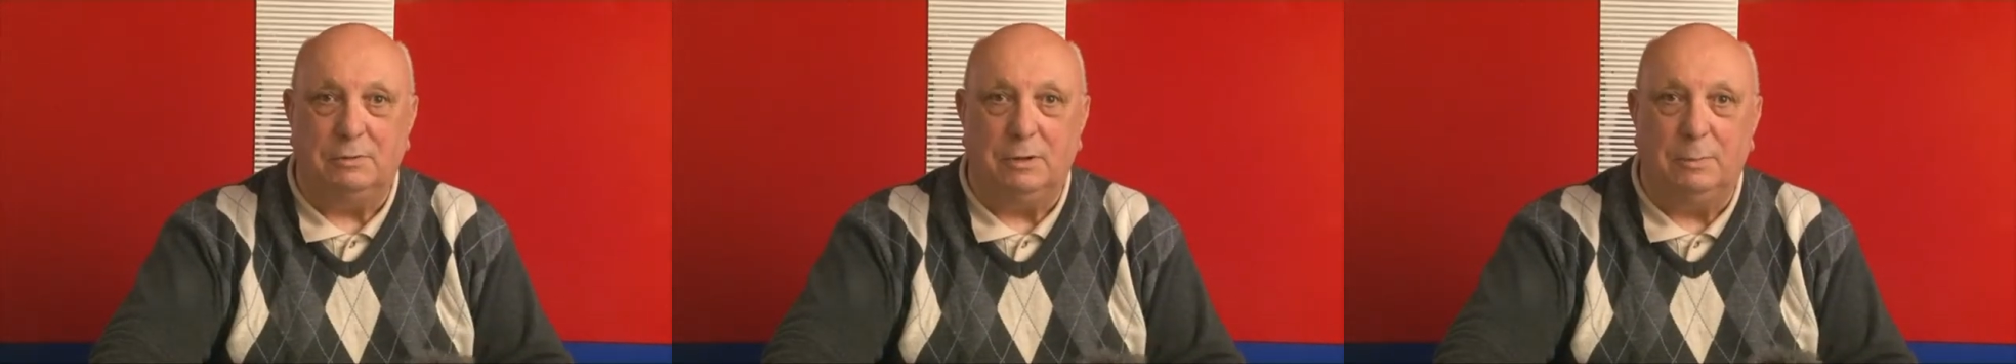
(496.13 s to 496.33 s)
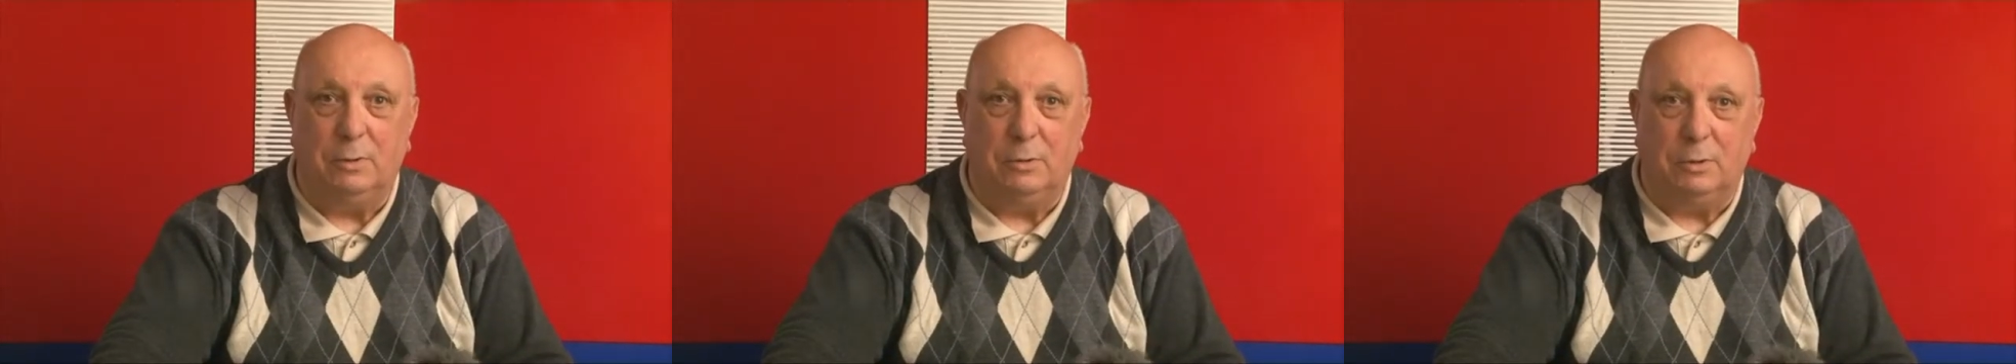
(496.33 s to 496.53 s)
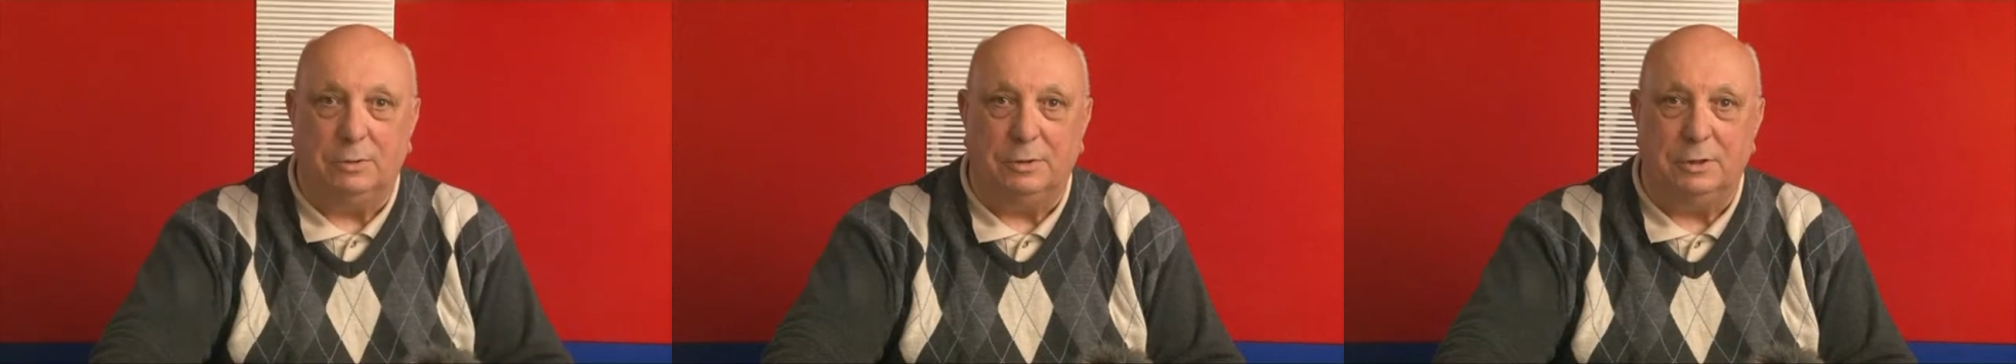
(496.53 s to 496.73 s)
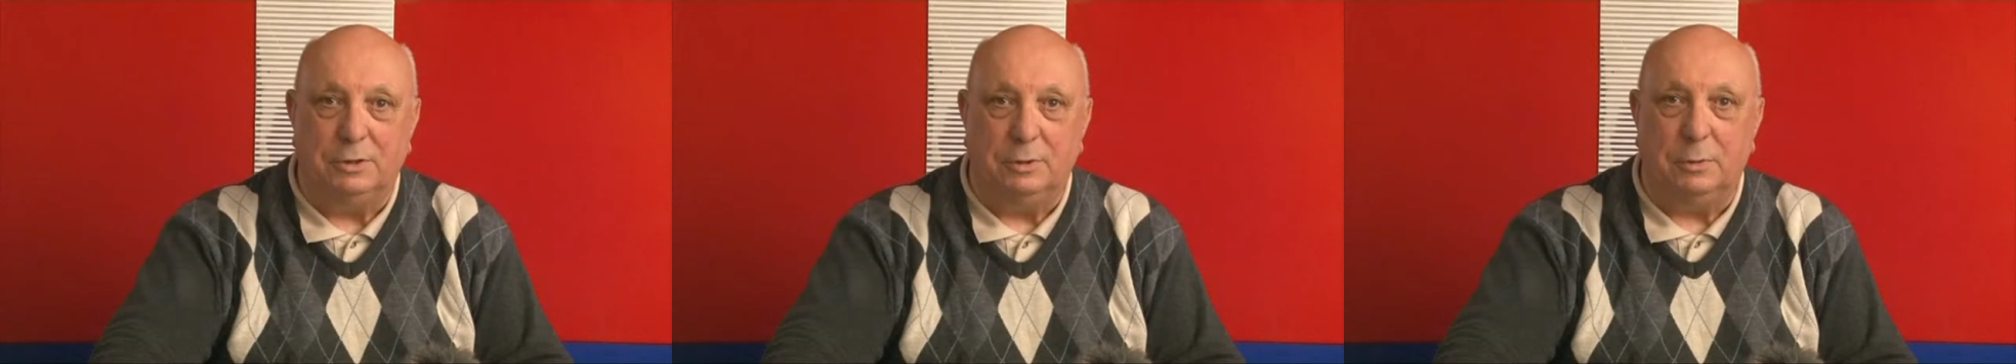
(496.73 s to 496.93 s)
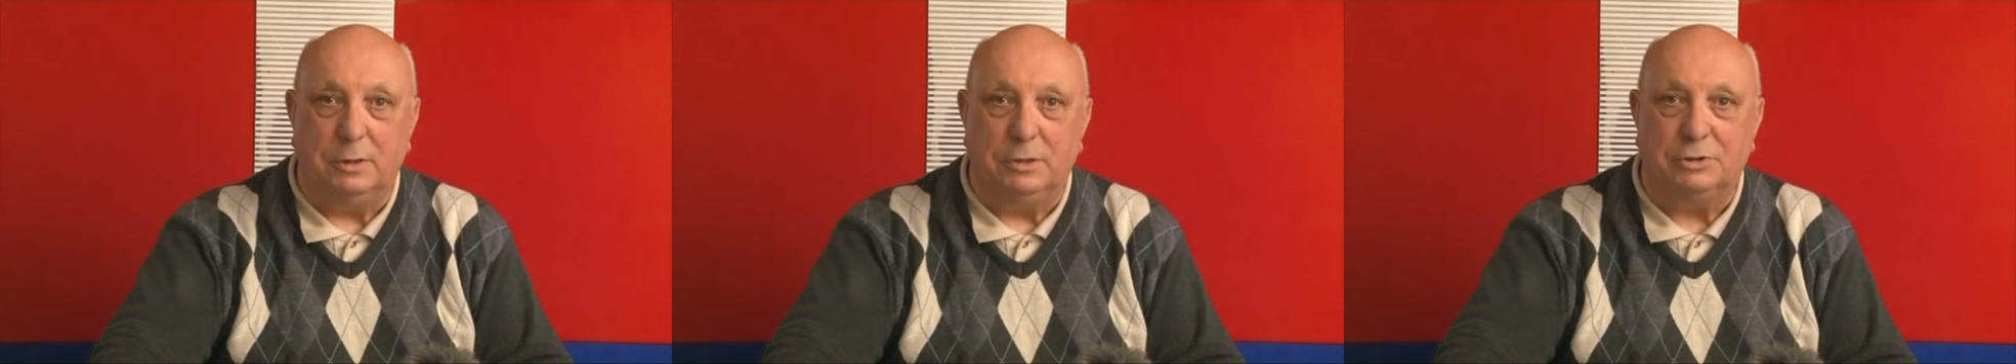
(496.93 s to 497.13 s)
reporter
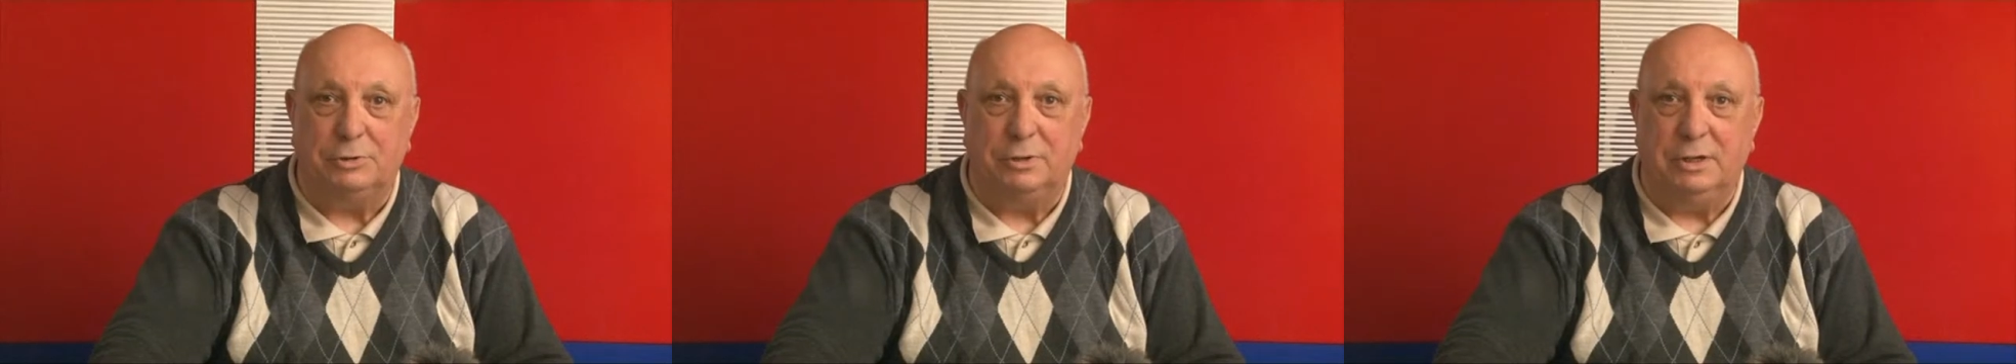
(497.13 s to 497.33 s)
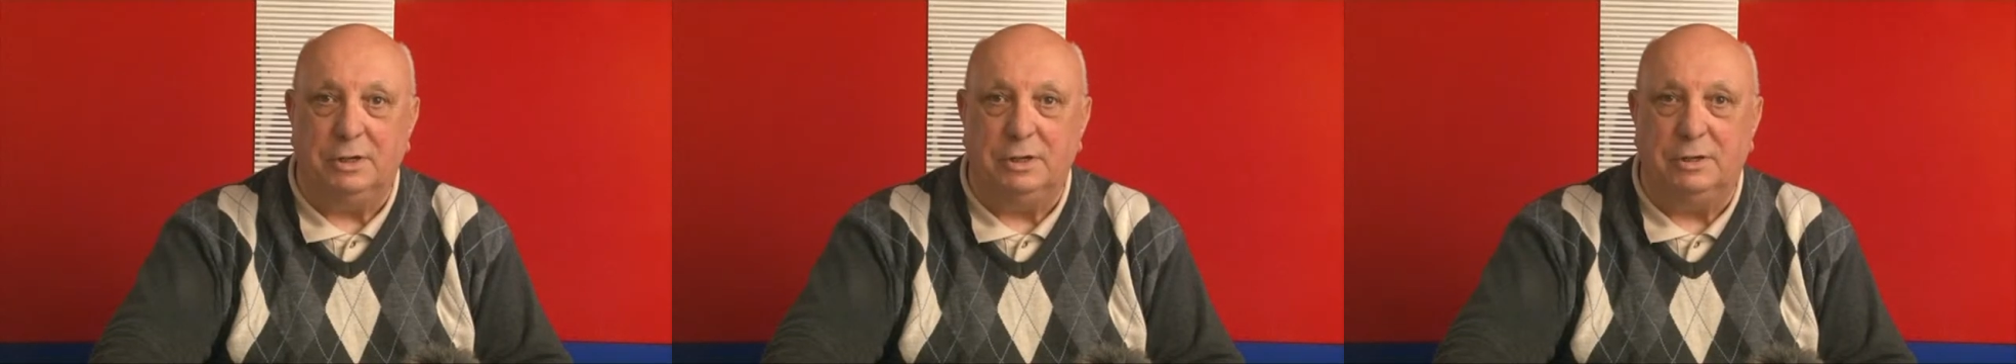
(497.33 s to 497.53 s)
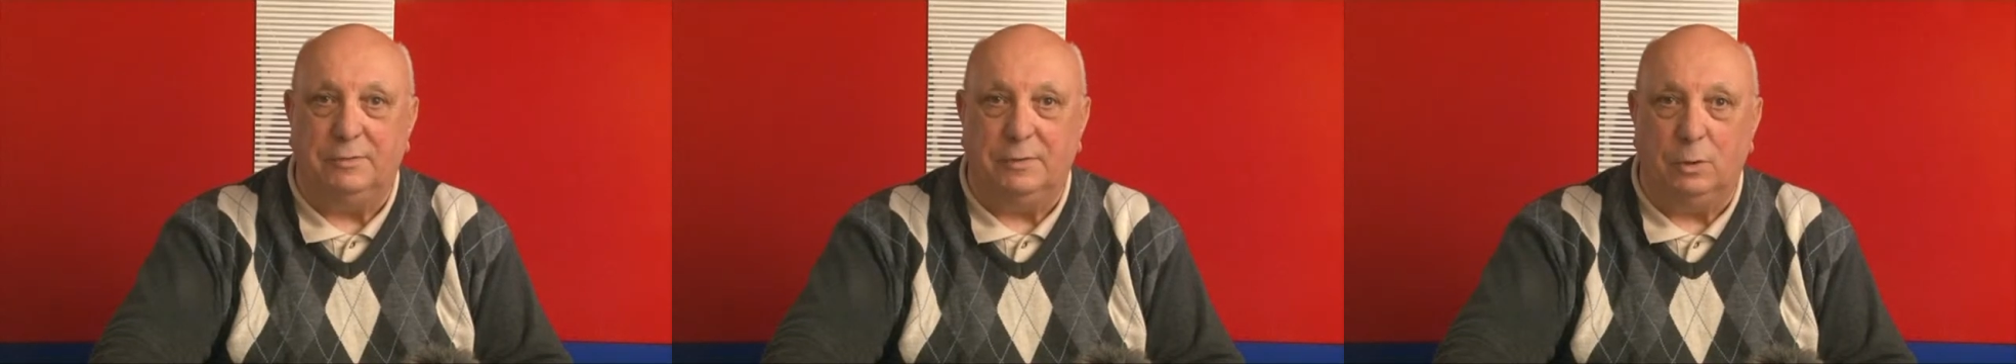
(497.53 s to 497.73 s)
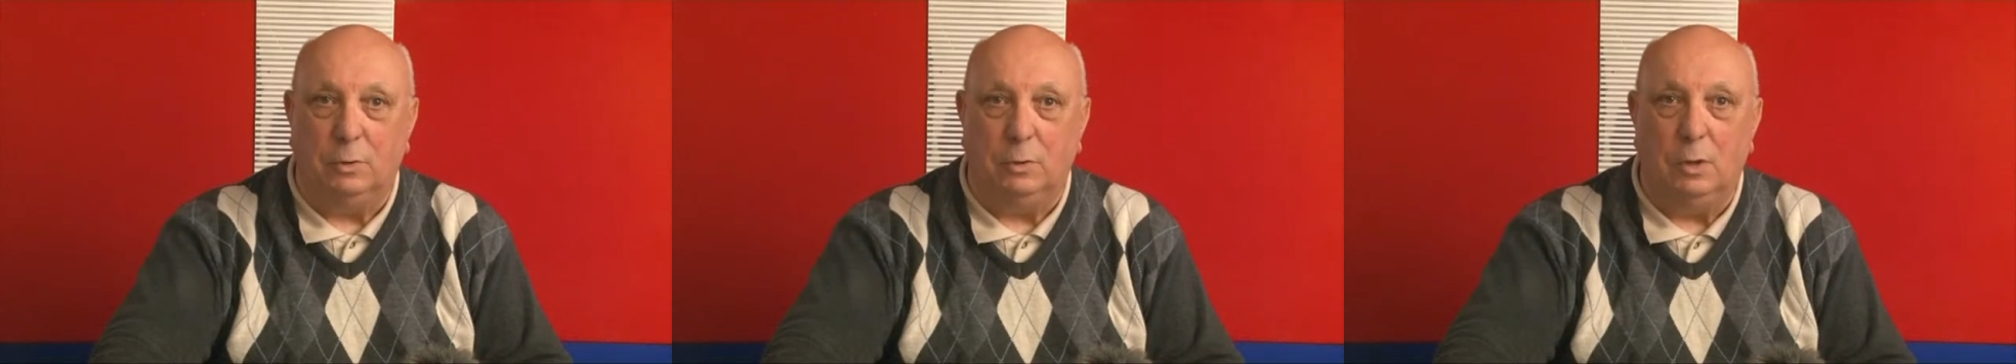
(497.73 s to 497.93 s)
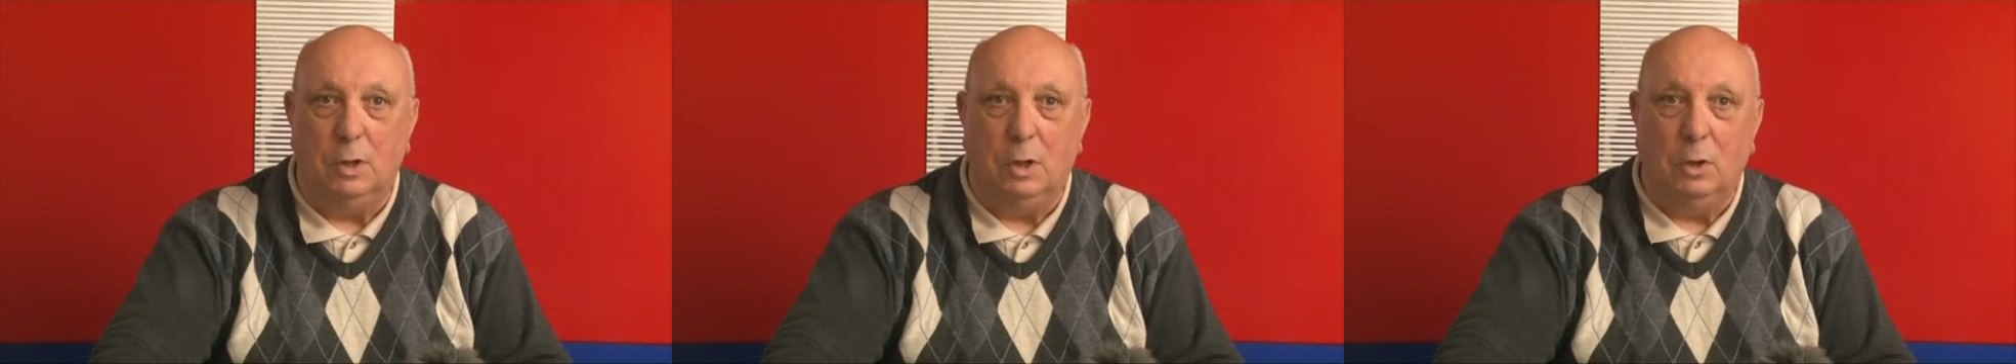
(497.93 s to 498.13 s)
doing a street interview